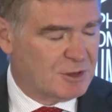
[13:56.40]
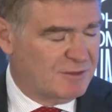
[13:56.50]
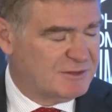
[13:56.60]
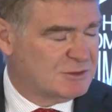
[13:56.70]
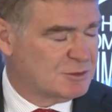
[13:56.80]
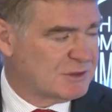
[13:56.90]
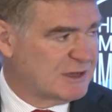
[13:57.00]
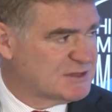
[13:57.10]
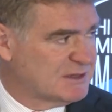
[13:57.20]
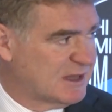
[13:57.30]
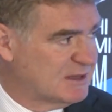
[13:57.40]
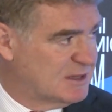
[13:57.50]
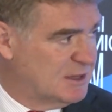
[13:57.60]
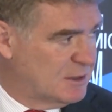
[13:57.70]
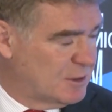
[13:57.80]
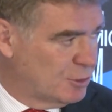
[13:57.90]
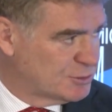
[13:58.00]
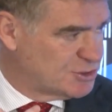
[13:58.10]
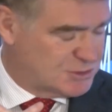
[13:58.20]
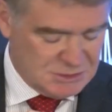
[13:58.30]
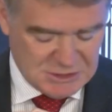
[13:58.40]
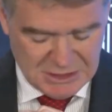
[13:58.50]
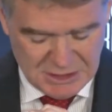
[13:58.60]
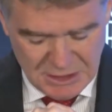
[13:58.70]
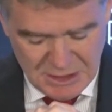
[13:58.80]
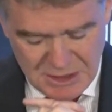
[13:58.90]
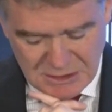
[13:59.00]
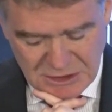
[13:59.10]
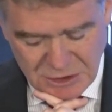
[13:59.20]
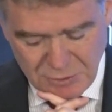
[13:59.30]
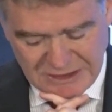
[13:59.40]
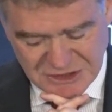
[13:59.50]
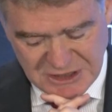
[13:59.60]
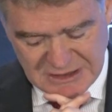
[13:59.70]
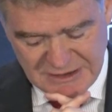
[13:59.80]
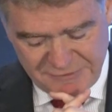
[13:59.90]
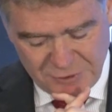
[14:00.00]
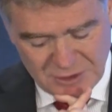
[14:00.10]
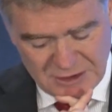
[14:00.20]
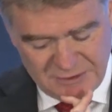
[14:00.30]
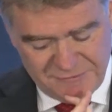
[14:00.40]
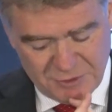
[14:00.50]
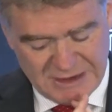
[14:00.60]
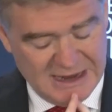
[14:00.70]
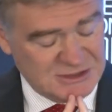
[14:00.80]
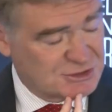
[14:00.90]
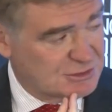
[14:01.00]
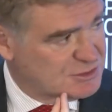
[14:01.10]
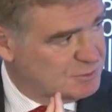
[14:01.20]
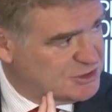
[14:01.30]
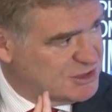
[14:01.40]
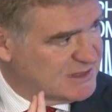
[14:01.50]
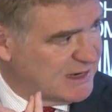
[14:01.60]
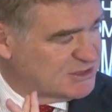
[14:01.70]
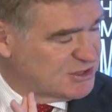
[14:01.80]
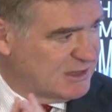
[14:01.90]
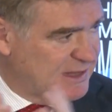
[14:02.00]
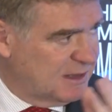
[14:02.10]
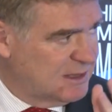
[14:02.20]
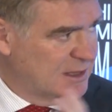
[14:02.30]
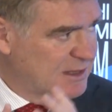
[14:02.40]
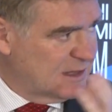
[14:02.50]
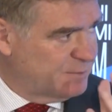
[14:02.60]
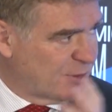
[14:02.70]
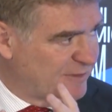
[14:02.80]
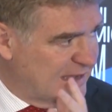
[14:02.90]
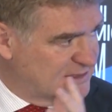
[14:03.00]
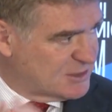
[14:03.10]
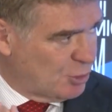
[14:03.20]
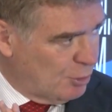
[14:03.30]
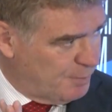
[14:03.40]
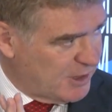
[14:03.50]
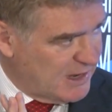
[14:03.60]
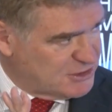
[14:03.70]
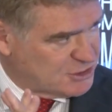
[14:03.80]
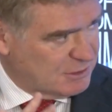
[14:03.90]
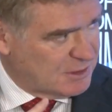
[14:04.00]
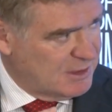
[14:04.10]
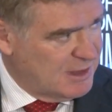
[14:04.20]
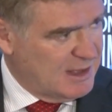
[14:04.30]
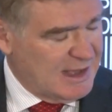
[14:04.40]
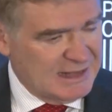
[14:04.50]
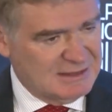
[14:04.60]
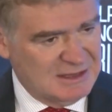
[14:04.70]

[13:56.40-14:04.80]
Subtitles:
COVID, in 2018, launched the new agenda for cultures, which is an agenda that provides cooperation at